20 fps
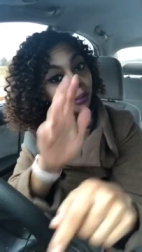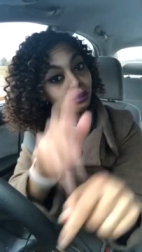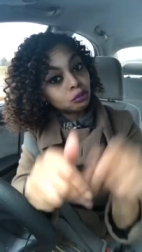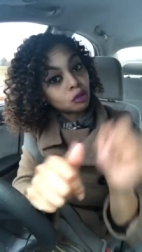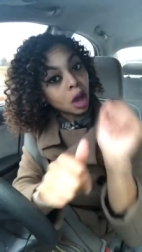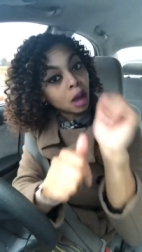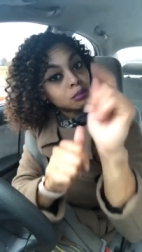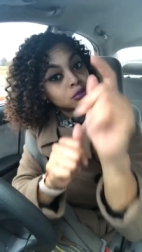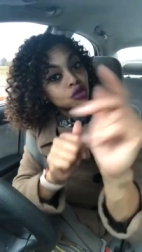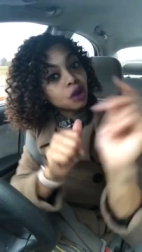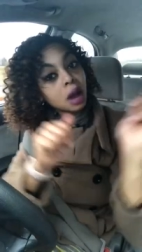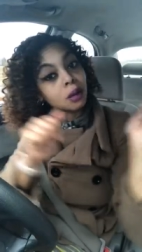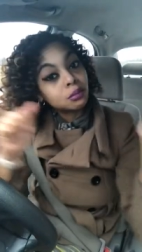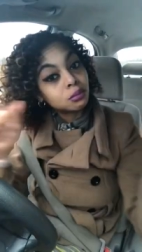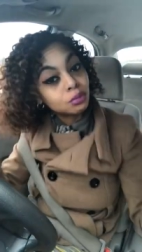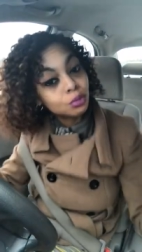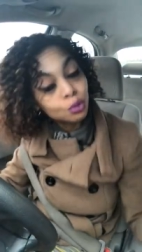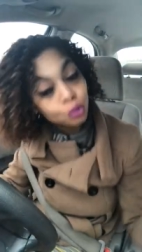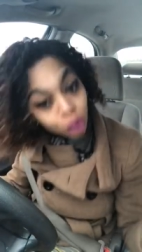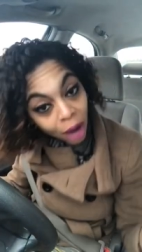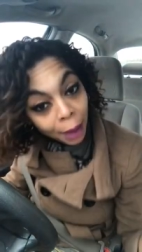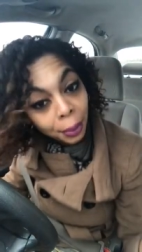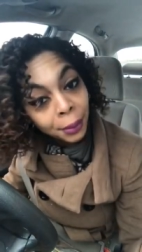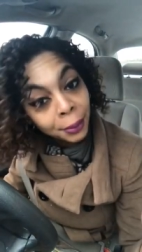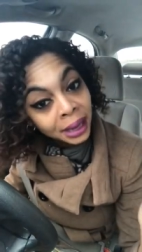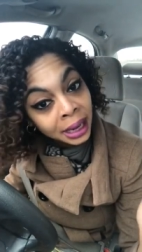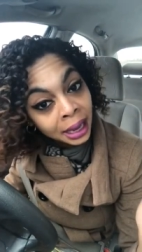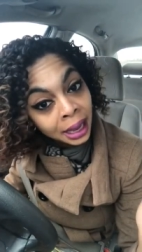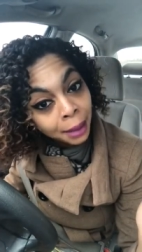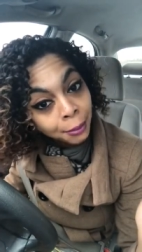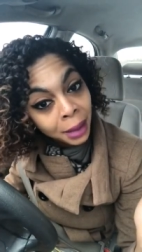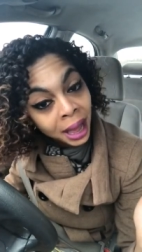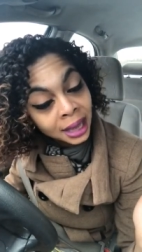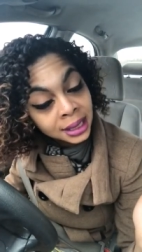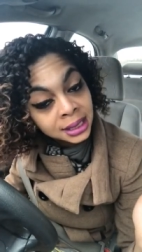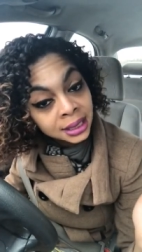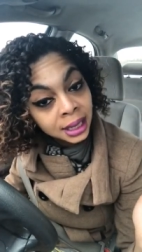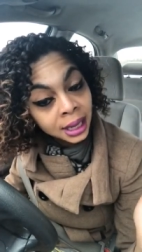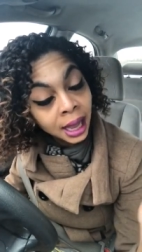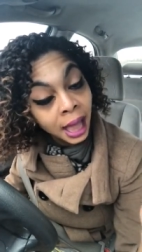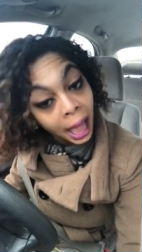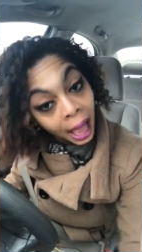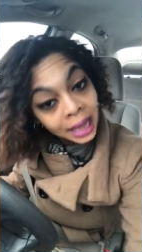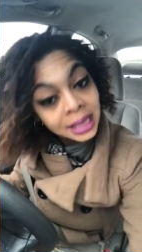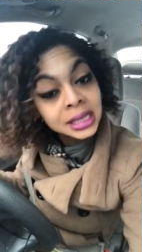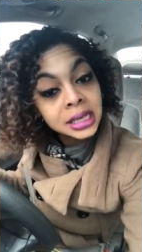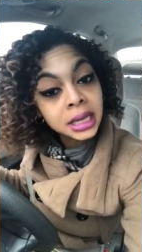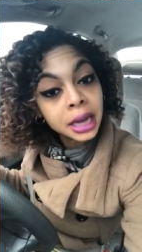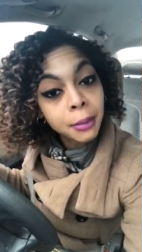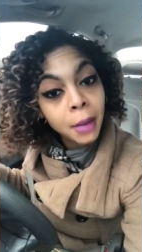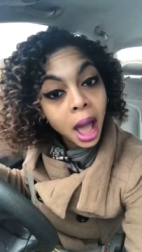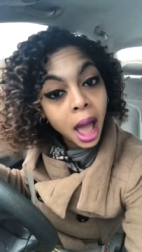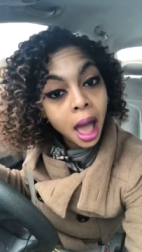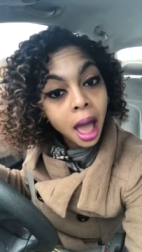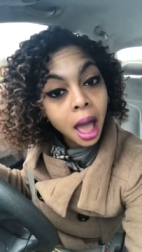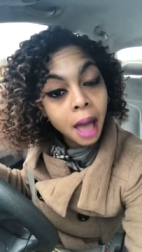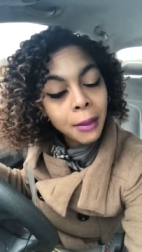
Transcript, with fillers: drop, drop. Drop them in the inbox, nigga. I see them out.